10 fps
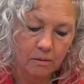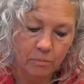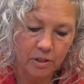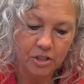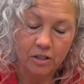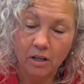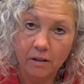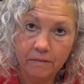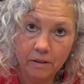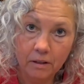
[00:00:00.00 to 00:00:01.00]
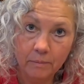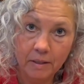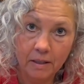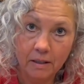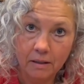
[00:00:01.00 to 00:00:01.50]
brush it off a little
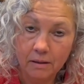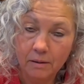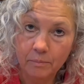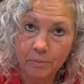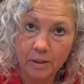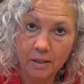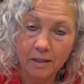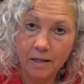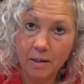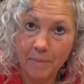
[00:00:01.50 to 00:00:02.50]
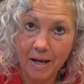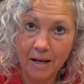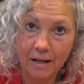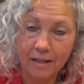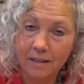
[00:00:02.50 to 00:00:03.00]
bit, put it in a
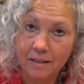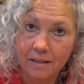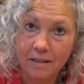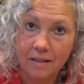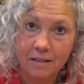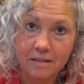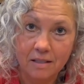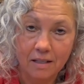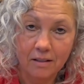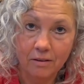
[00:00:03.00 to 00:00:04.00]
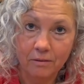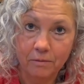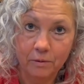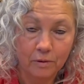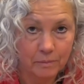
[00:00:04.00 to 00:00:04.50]
bag, set it on the
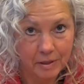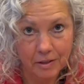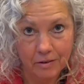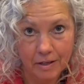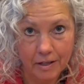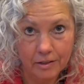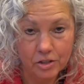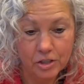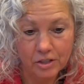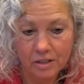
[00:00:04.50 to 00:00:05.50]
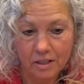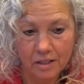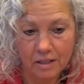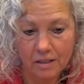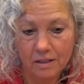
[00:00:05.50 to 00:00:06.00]
floor in my garage,
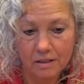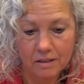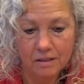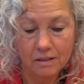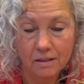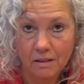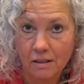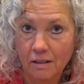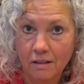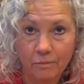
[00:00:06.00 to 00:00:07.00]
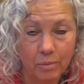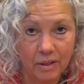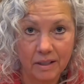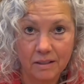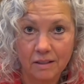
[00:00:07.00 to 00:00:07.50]
and
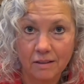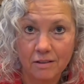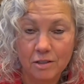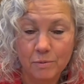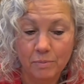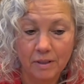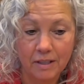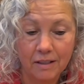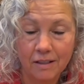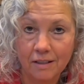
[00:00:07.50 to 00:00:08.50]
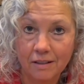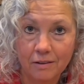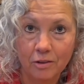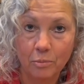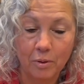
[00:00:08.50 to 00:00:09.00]
plant it in the spring,
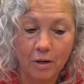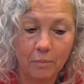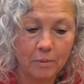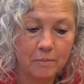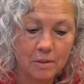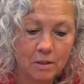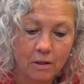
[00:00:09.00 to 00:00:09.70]
no problems.